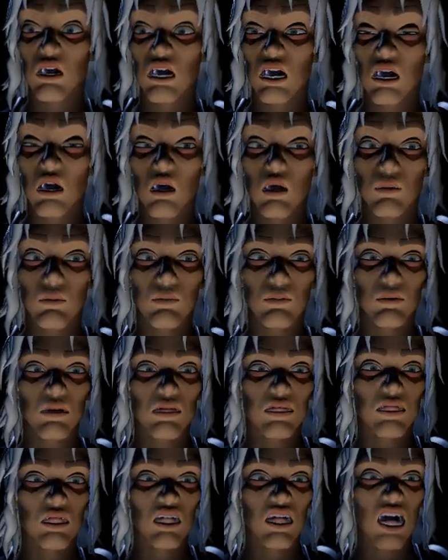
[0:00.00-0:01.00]

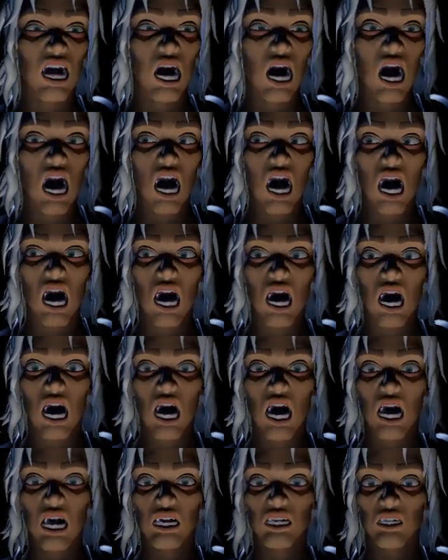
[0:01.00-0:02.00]
Well,
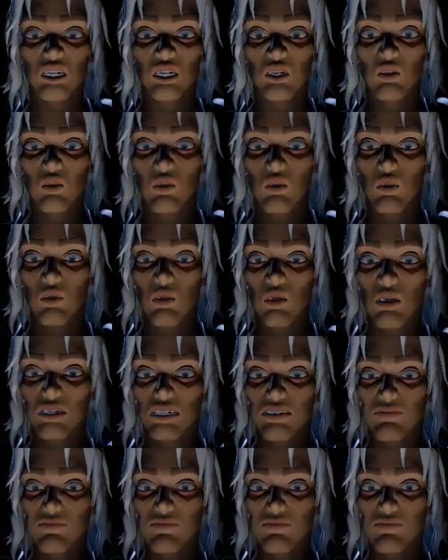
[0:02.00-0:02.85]
you and the